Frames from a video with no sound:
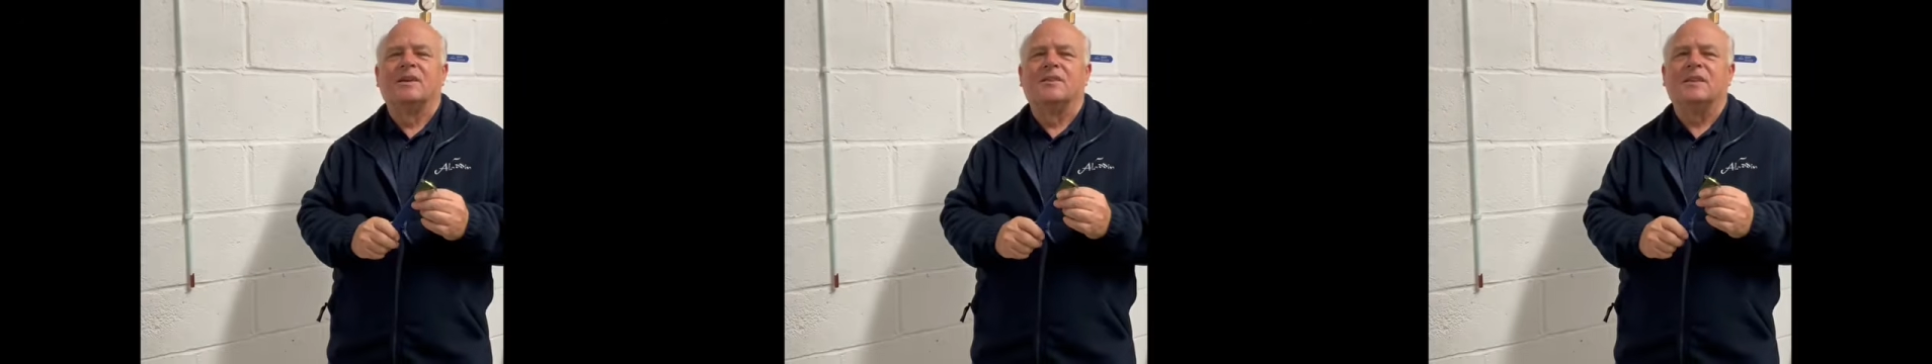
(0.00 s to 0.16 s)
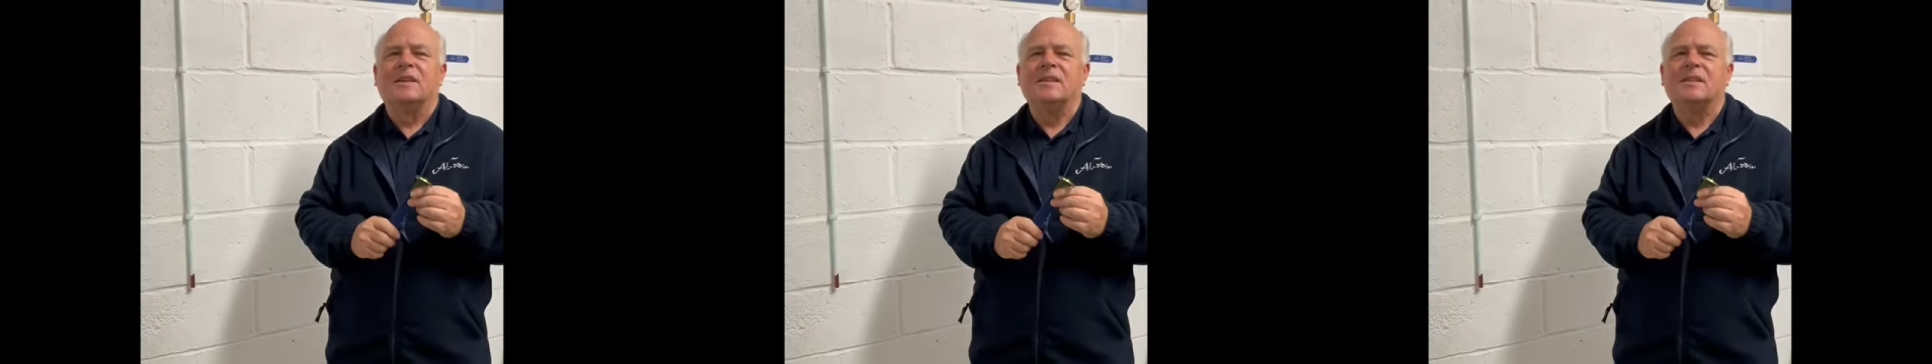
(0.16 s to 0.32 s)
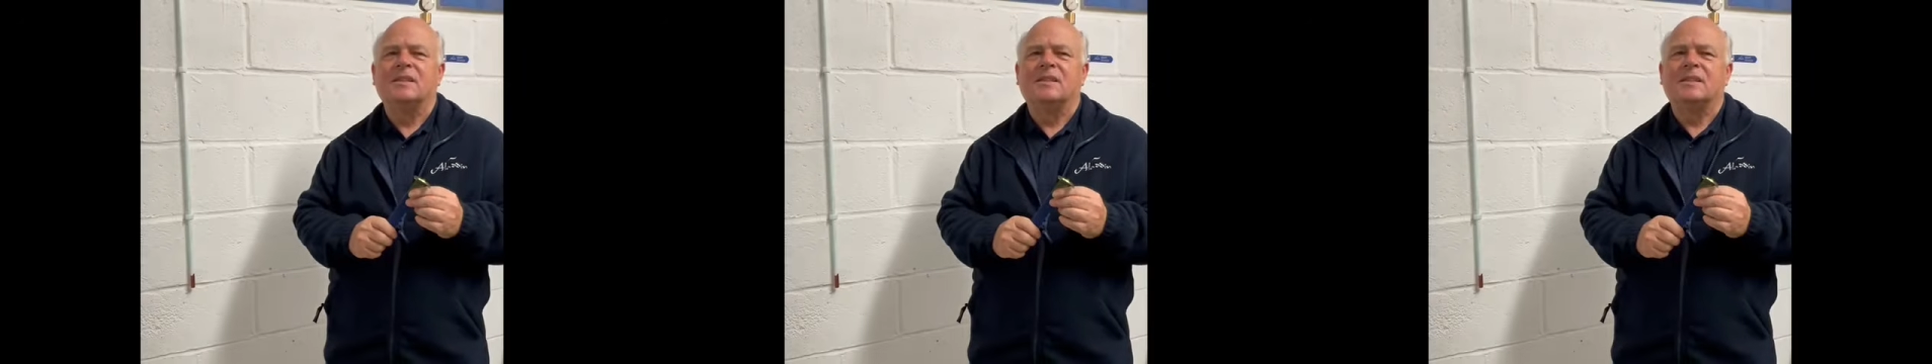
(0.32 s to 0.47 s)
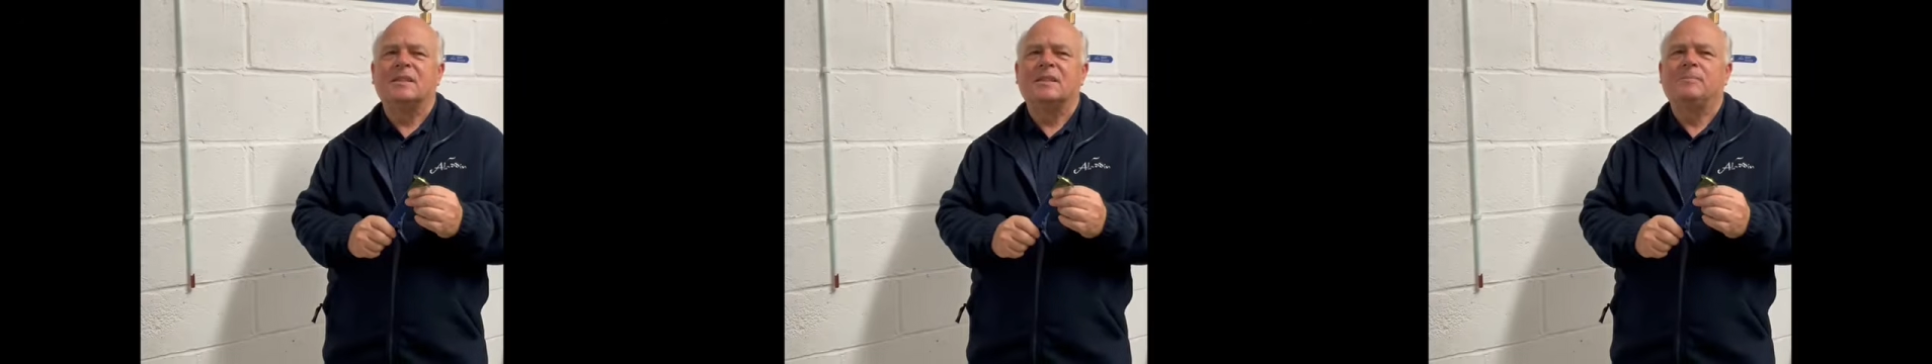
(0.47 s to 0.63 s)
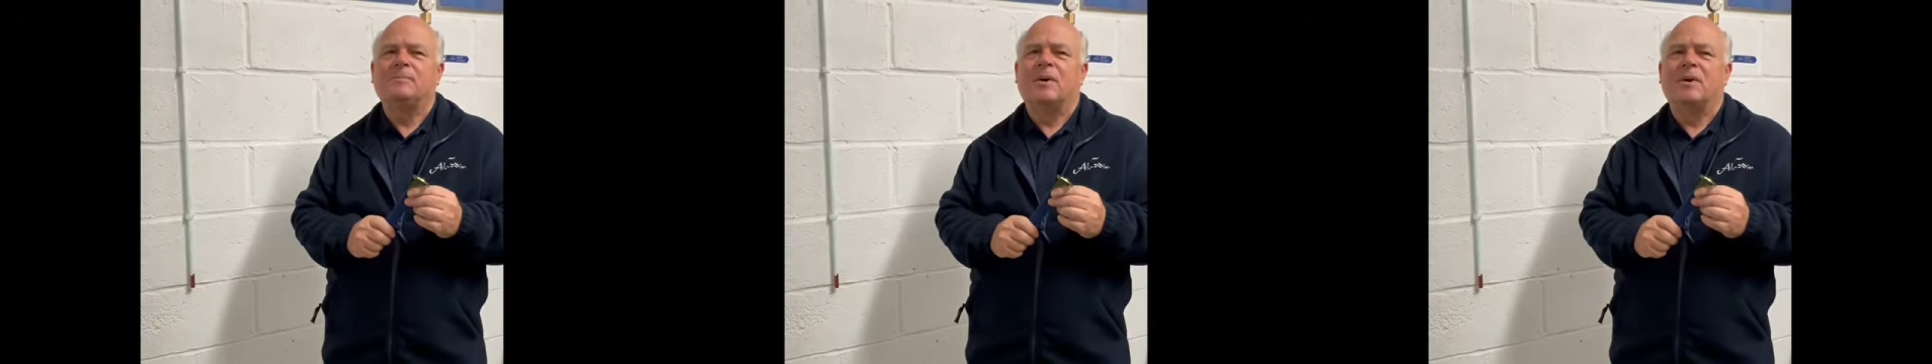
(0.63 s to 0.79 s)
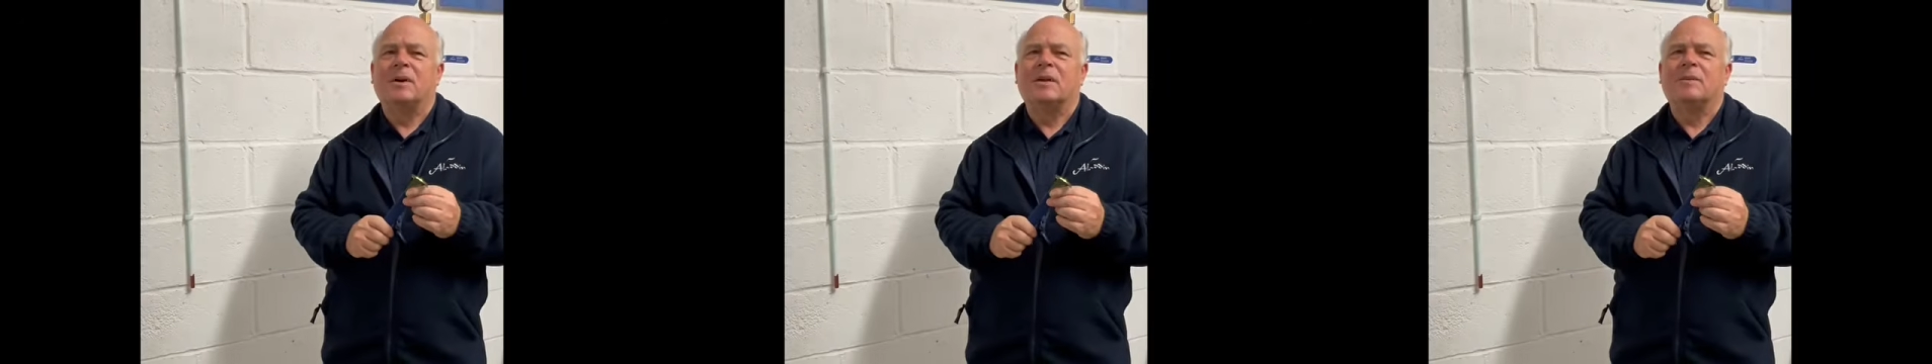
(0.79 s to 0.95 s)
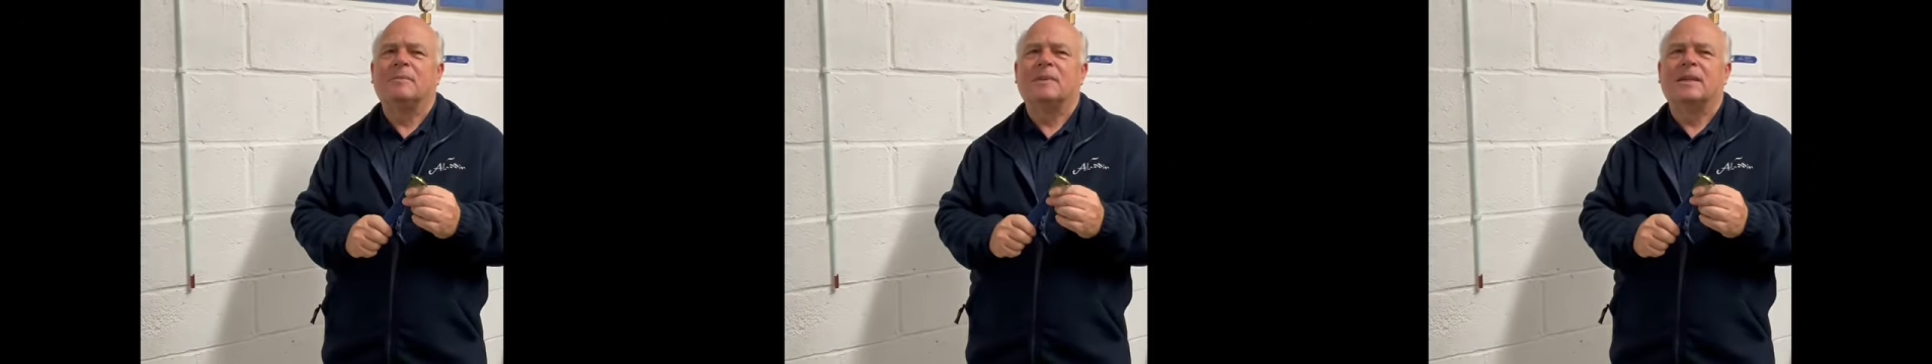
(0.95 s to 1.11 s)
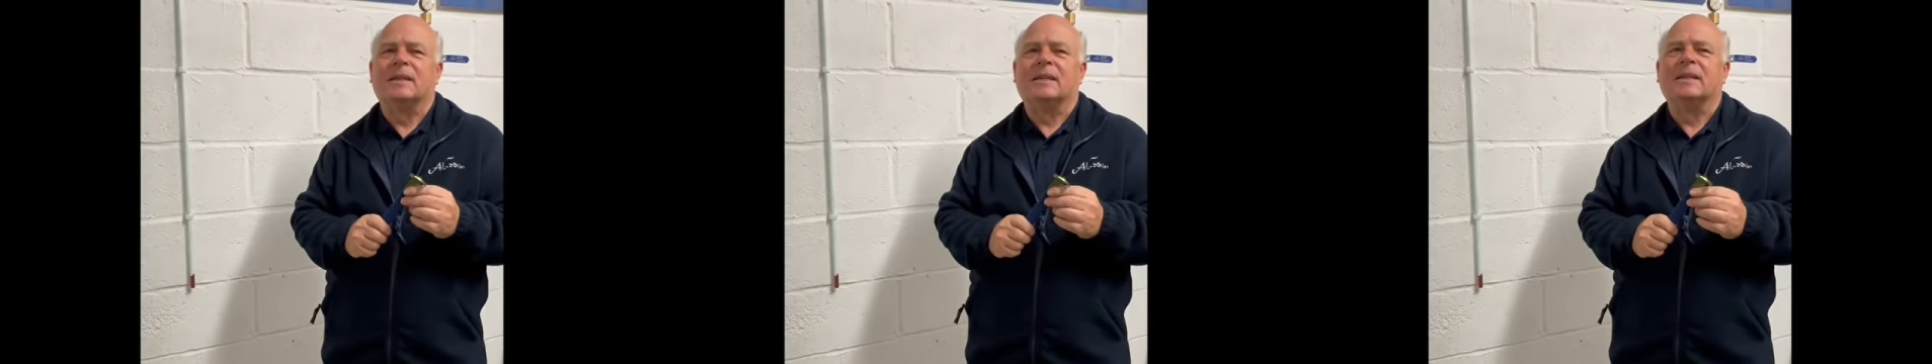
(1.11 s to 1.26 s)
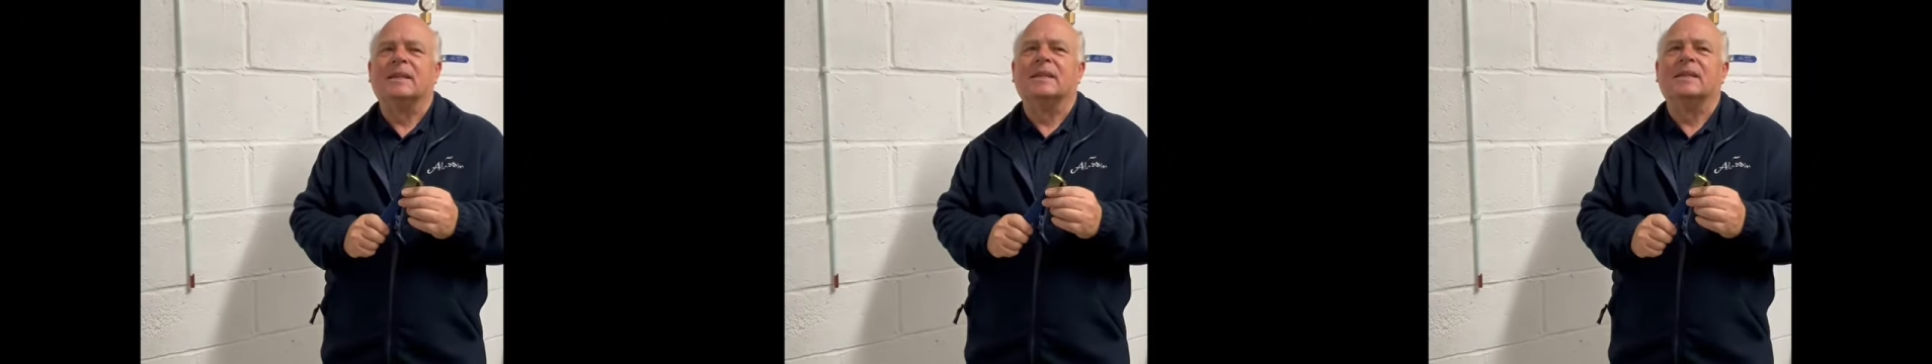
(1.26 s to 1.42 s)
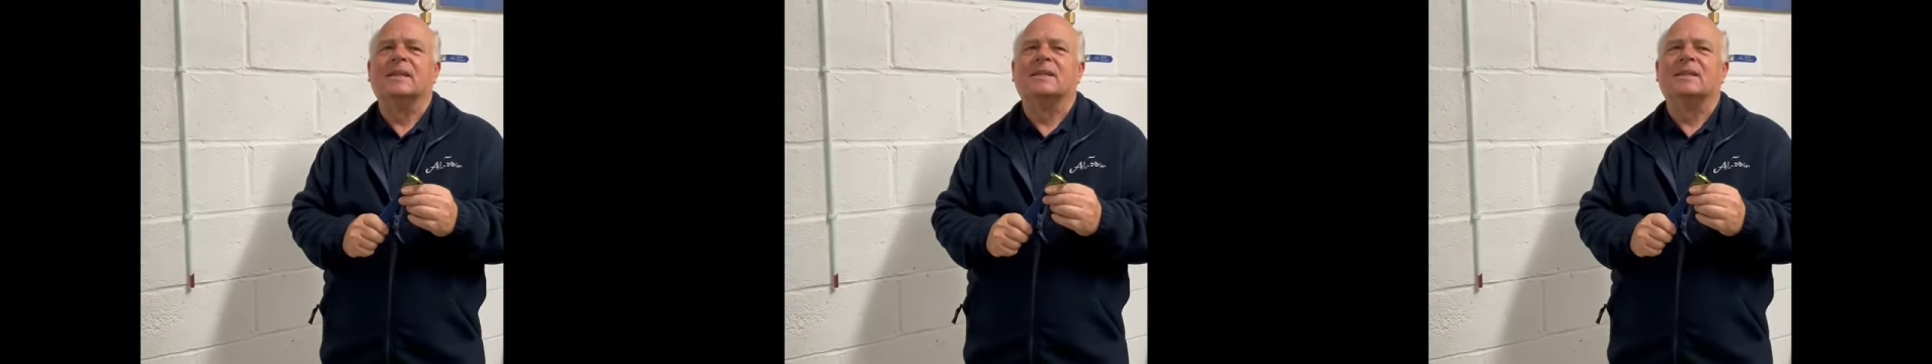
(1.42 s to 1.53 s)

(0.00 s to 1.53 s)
The EasyPipe Clean